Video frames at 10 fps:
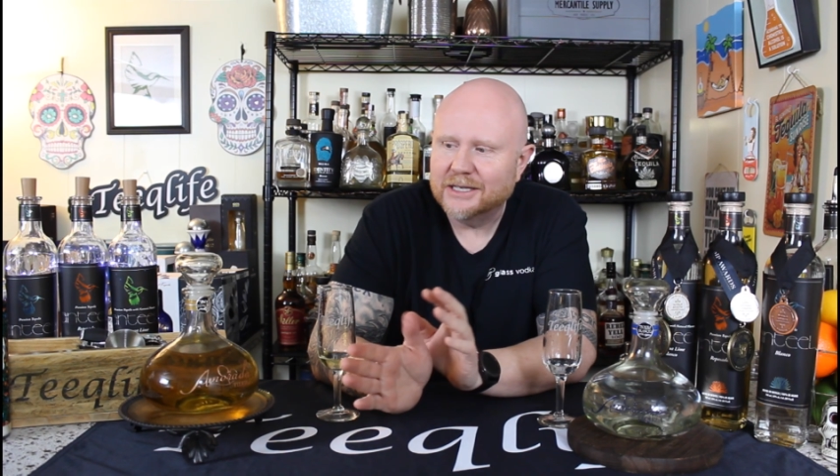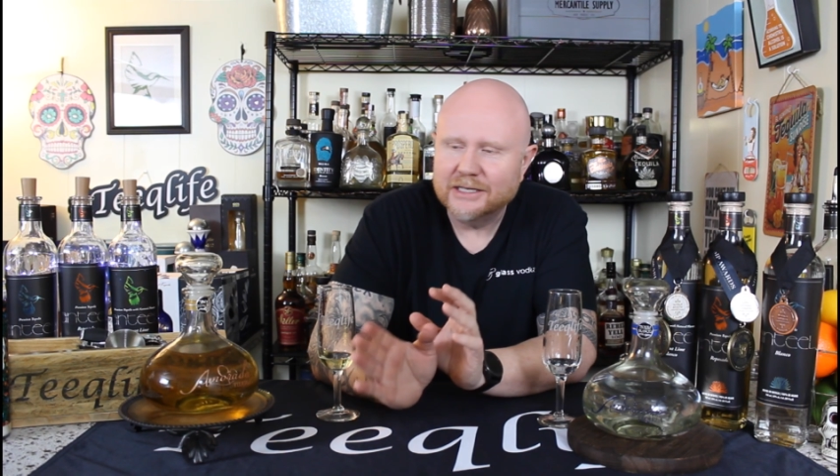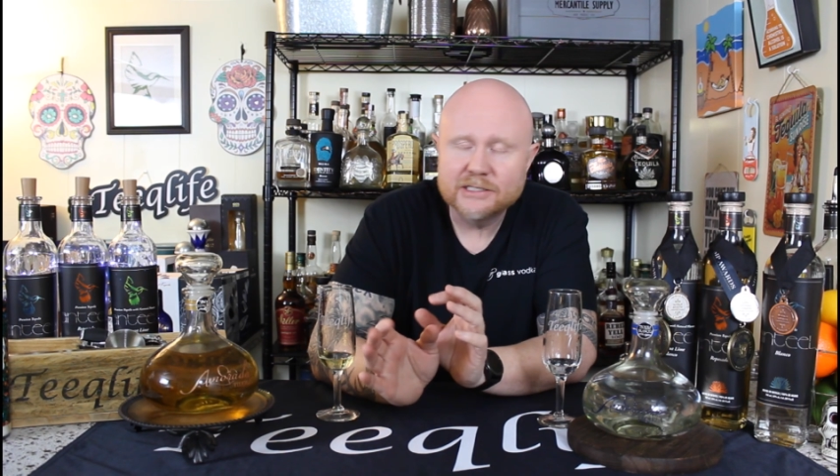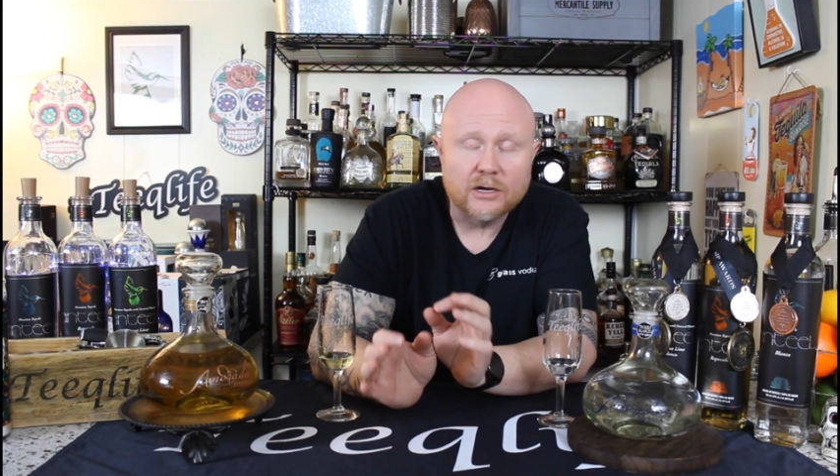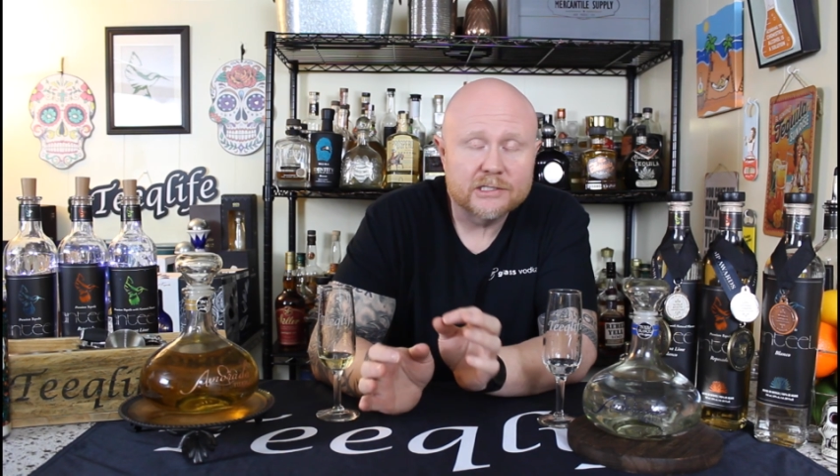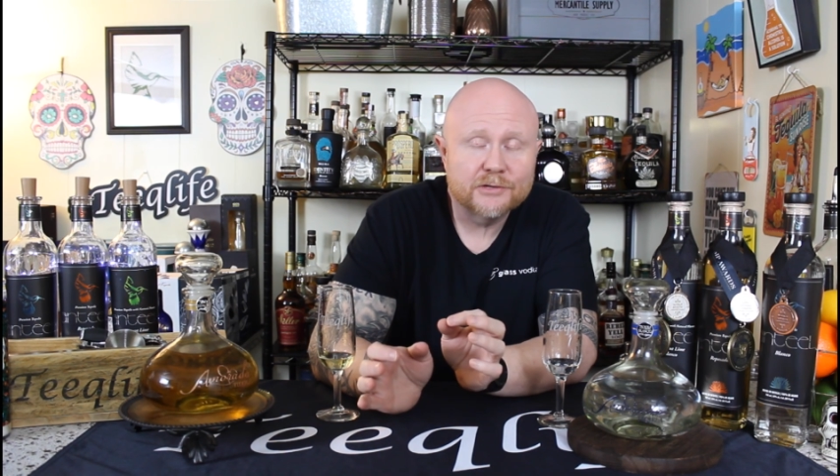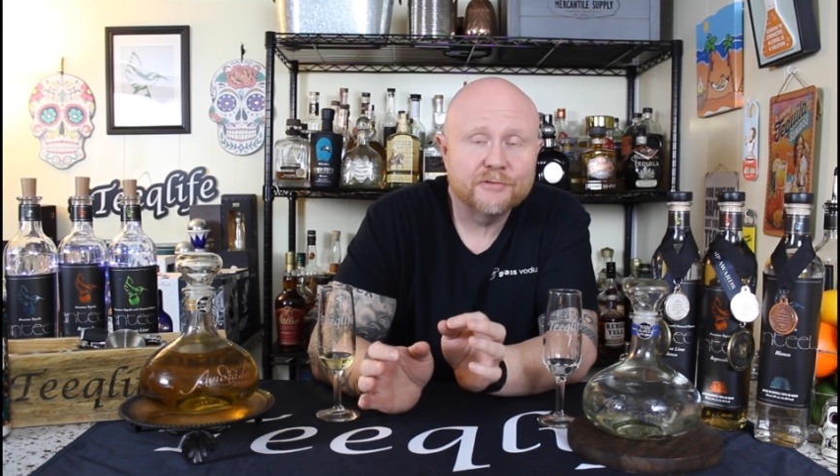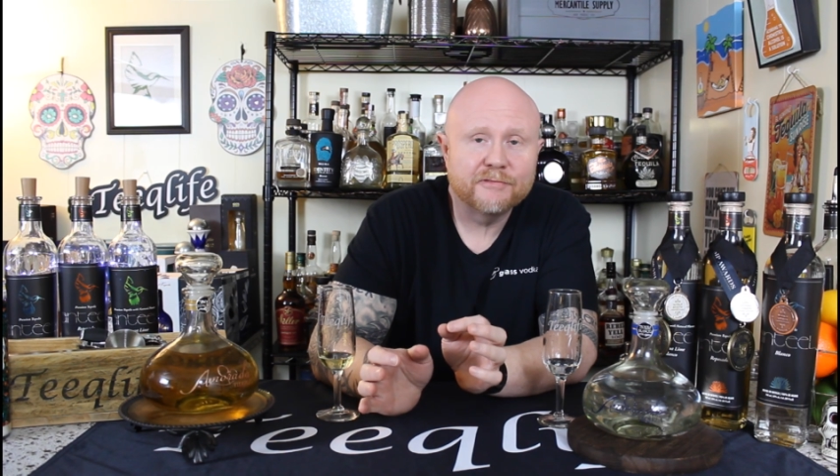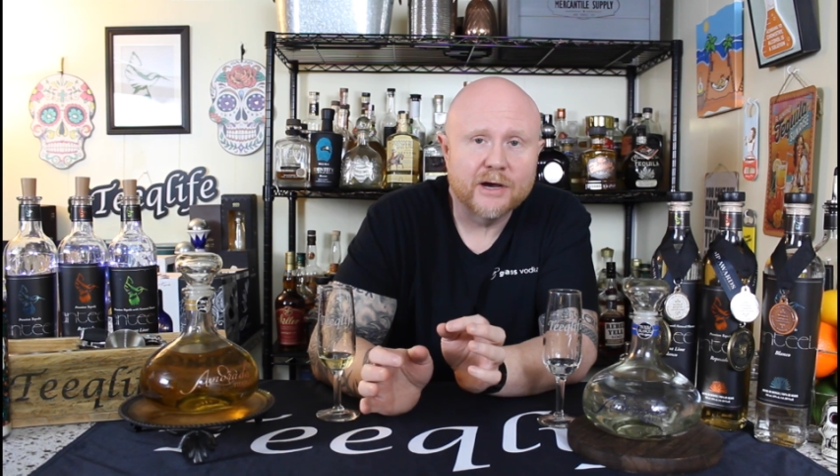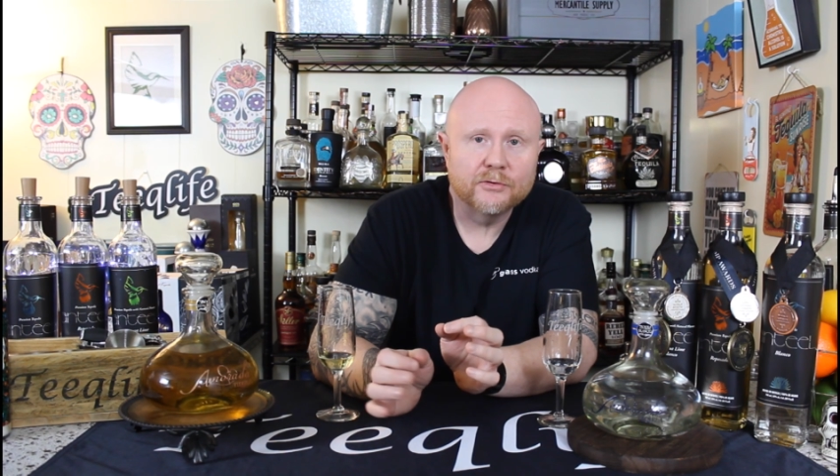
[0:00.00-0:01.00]
is also the
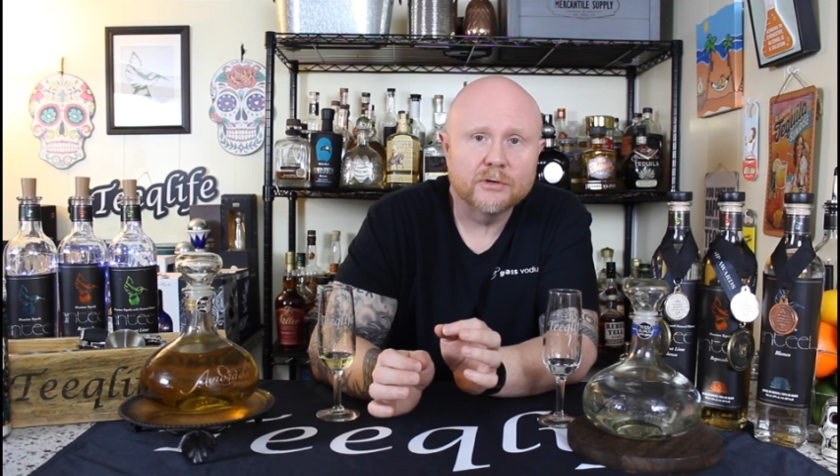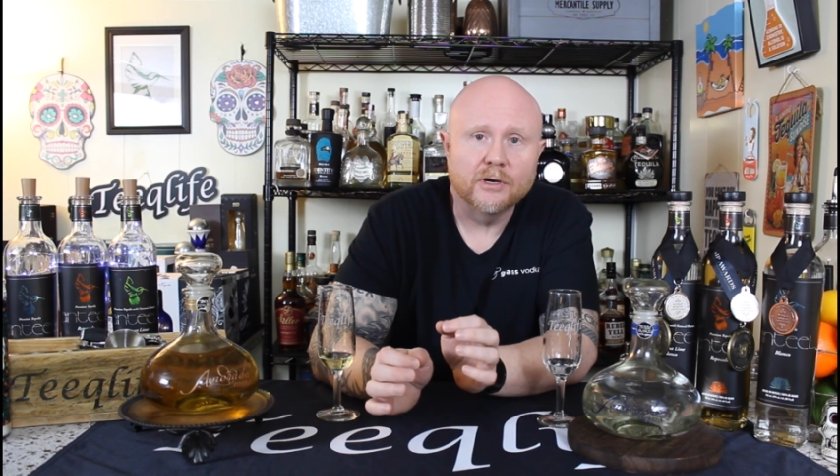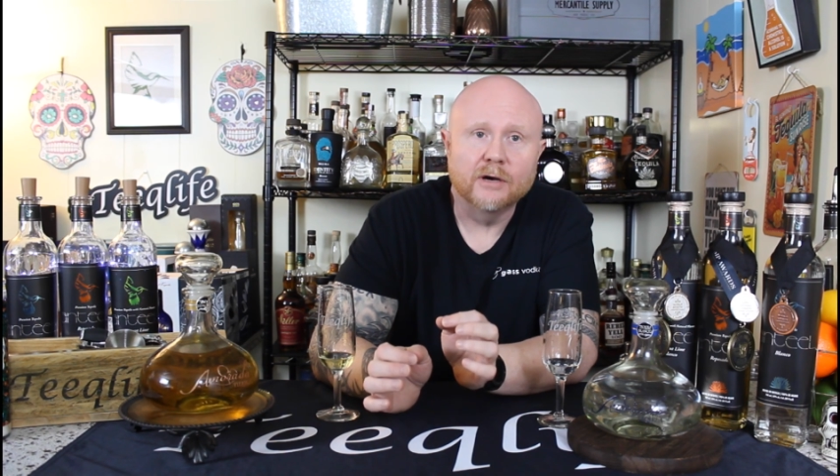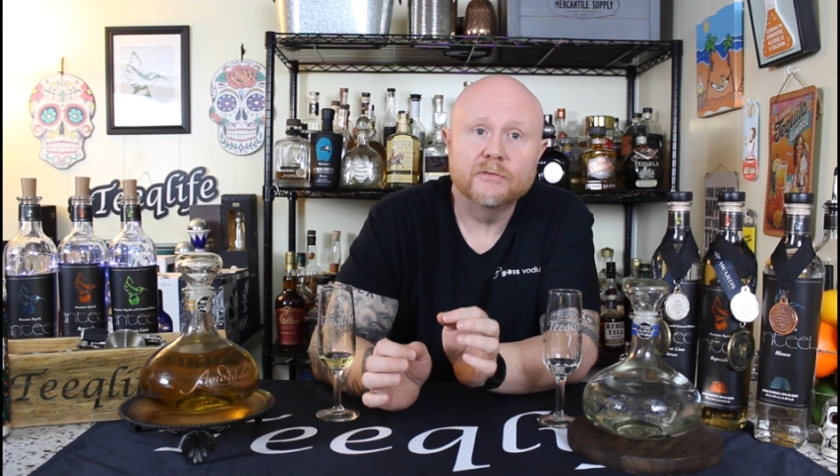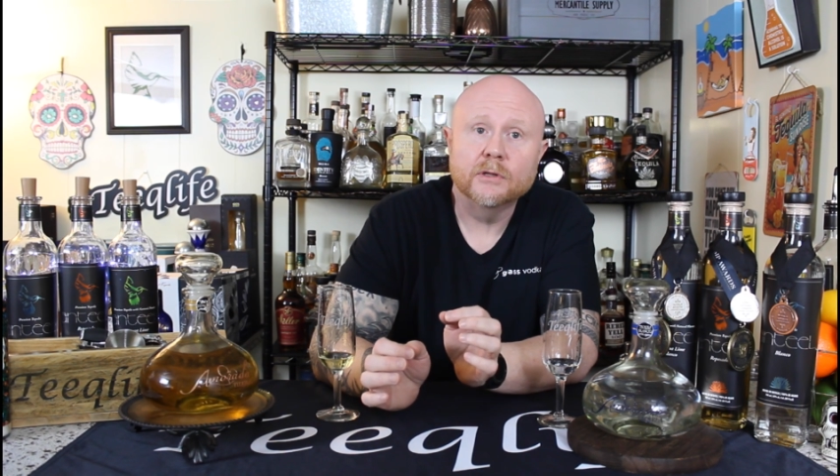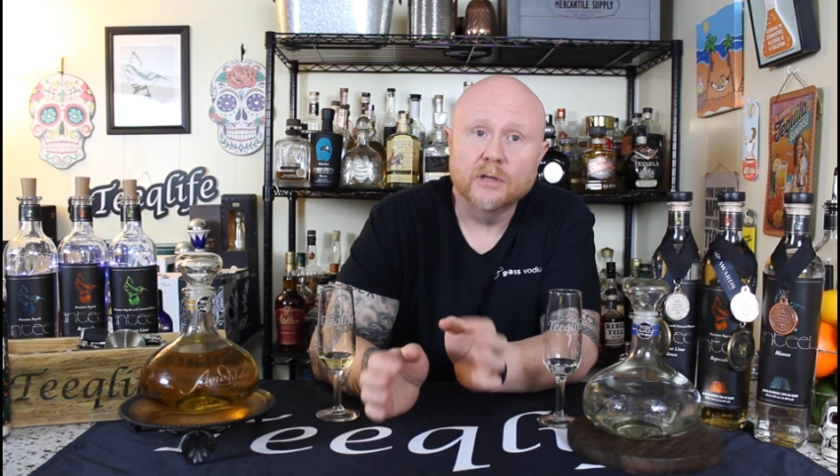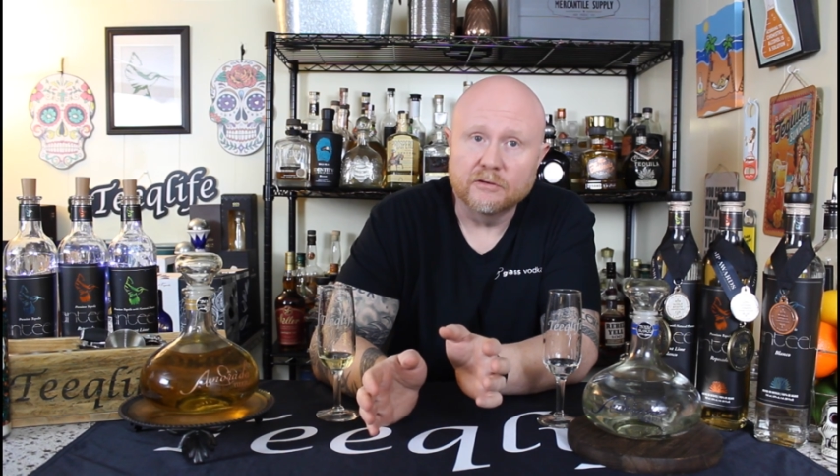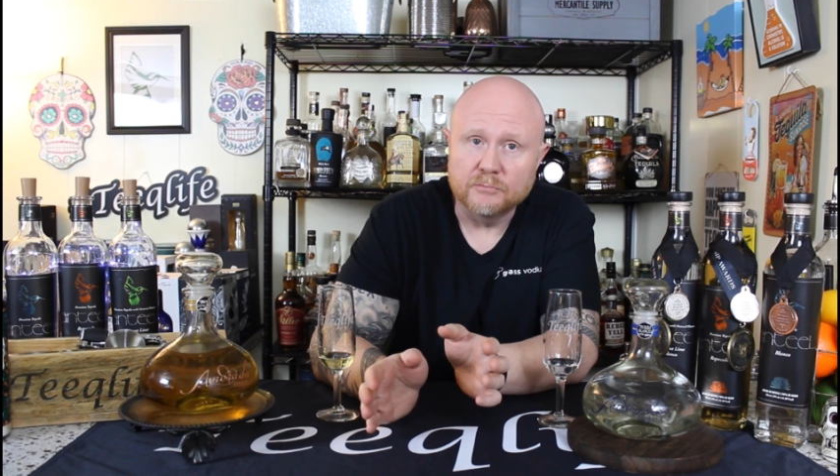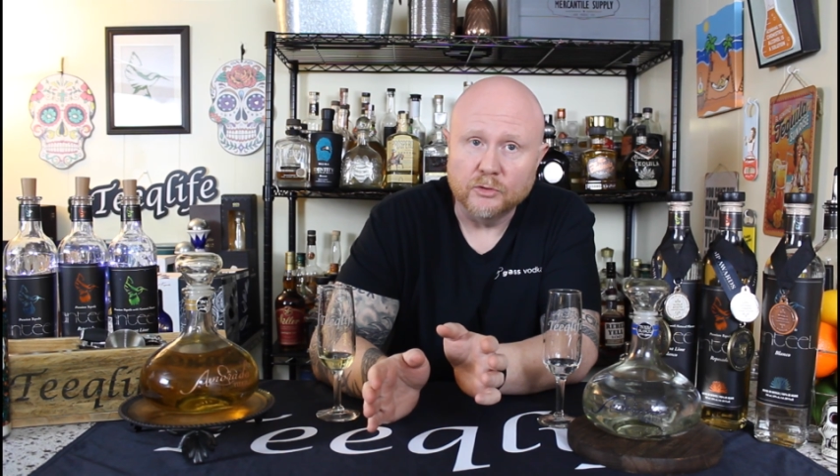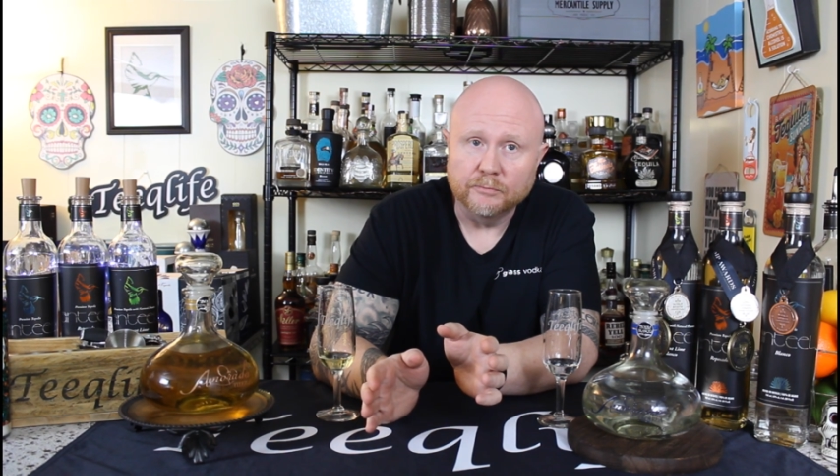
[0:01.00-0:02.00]
founder of the
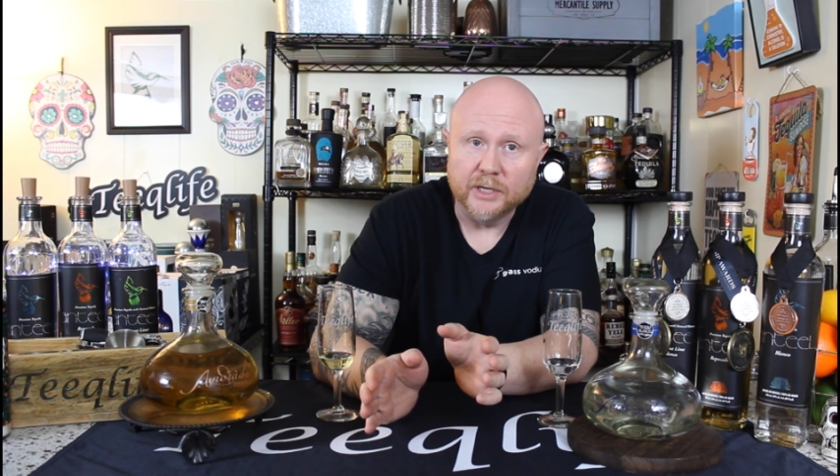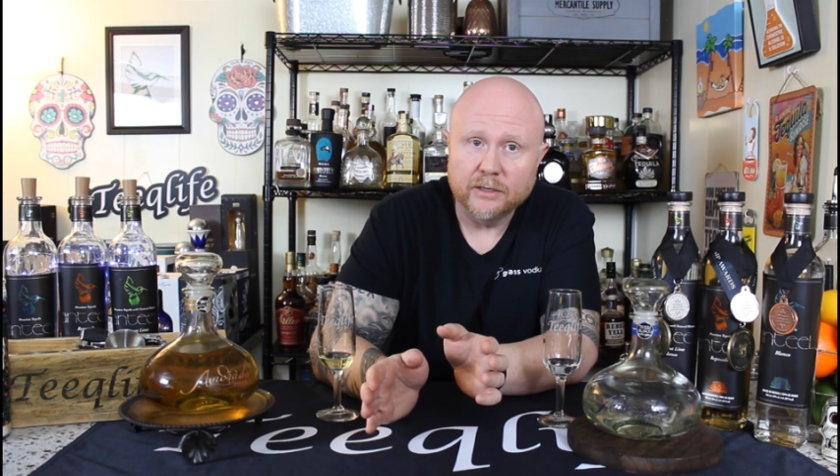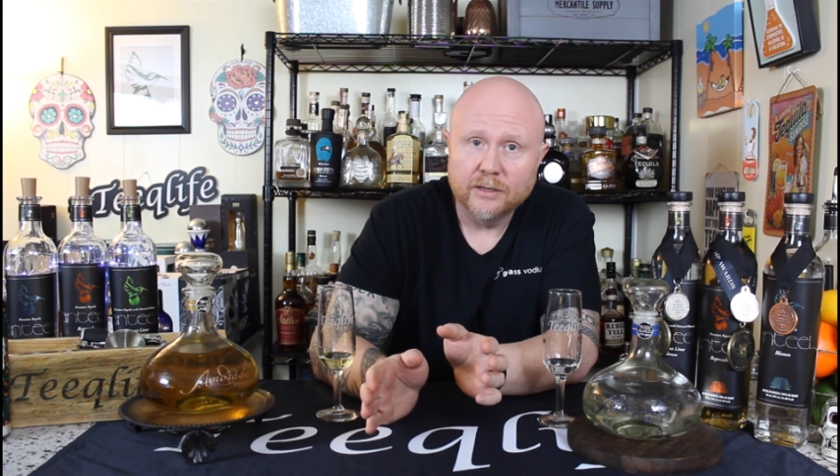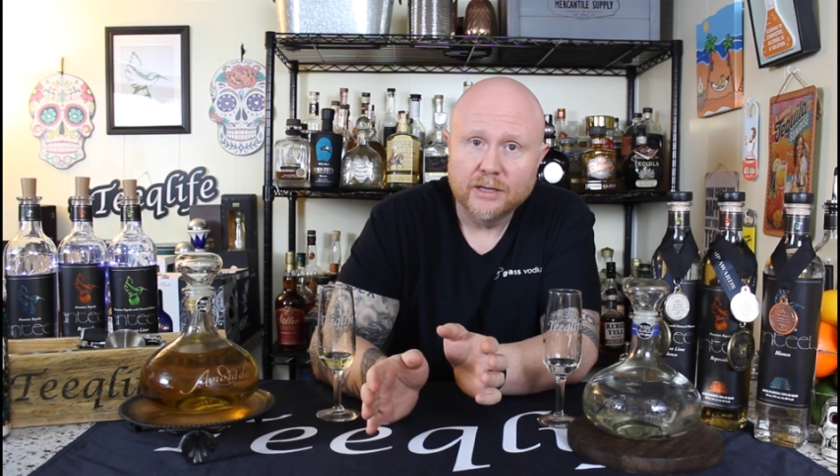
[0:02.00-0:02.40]
Love Movement.